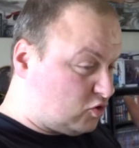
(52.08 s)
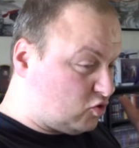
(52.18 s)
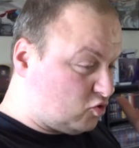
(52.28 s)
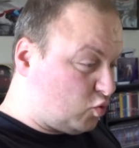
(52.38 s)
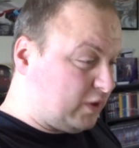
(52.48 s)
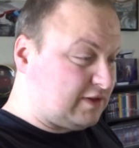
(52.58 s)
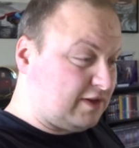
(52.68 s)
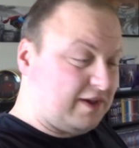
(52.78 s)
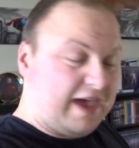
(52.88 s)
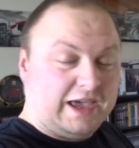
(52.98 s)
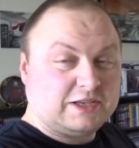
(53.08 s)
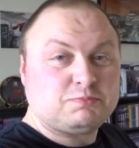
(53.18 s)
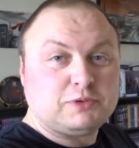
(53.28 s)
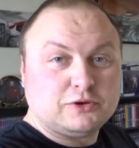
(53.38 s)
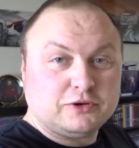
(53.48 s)
Twitter
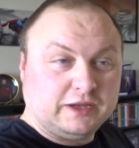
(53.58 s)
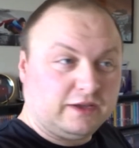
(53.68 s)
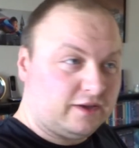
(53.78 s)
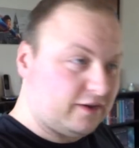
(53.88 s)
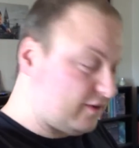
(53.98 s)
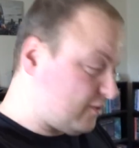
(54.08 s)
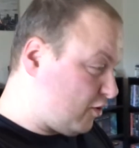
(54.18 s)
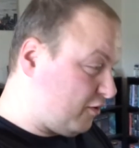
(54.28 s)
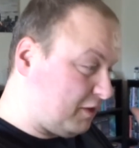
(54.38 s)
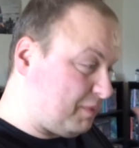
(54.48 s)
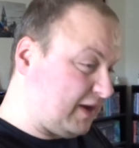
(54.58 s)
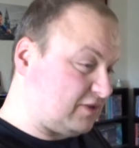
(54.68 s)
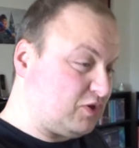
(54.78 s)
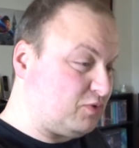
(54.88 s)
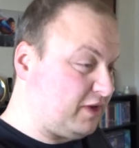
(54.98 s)
exploding over the
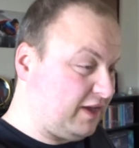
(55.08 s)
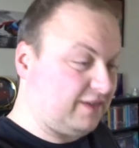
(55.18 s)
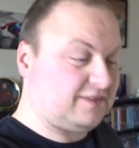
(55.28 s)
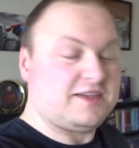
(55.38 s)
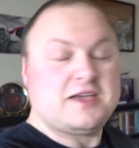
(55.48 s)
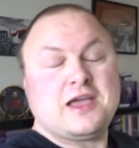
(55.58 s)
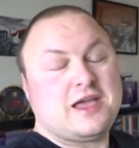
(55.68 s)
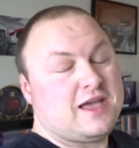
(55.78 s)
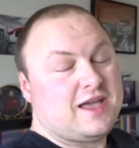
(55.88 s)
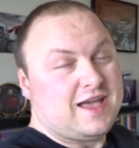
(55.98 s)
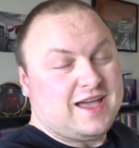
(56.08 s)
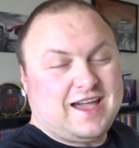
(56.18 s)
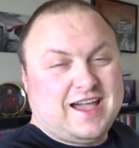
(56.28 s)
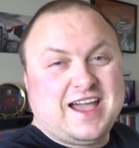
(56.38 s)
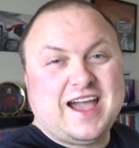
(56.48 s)
past 2 days.
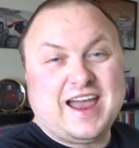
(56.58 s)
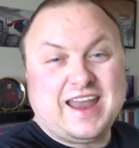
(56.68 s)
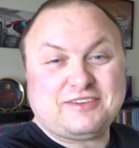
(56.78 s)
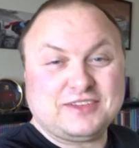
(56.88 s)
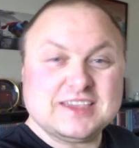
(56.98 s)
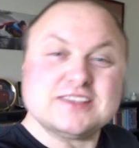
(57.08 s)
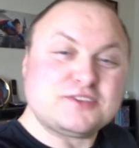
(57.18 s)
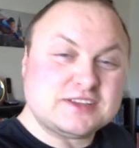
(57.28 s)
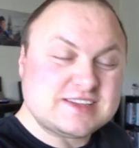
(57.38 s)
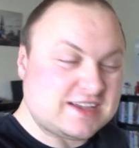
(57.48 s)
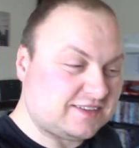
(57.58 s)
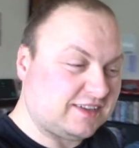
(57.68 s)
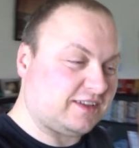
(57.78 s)
And I think it's fantastic.